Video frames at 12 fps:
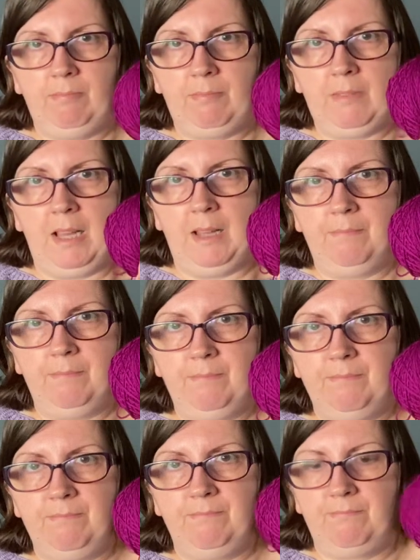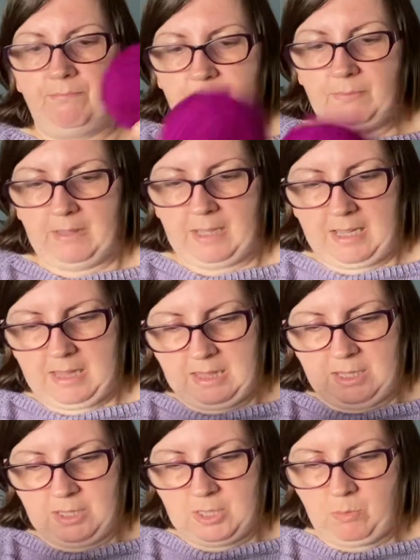yeah,
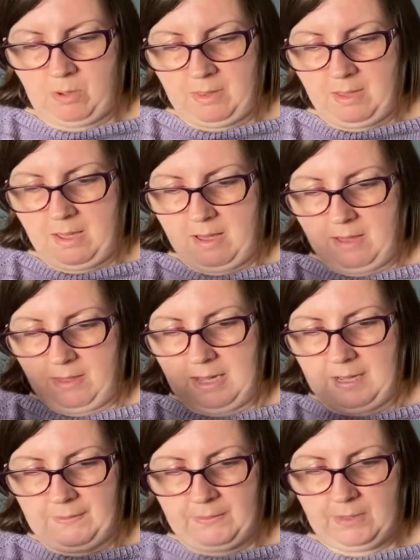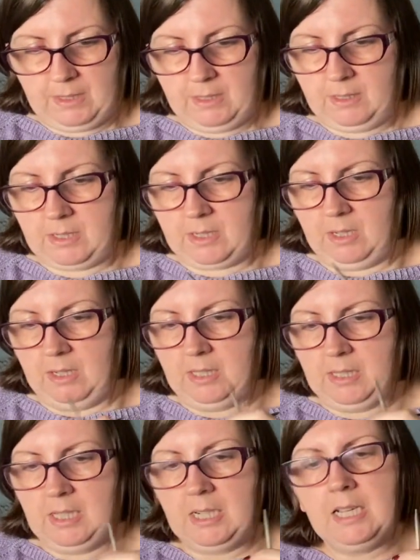that's one that I've
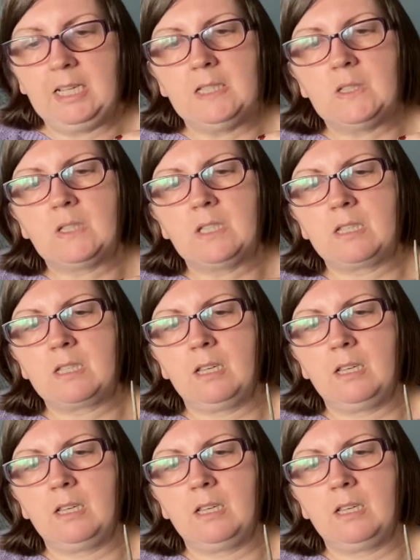started. It's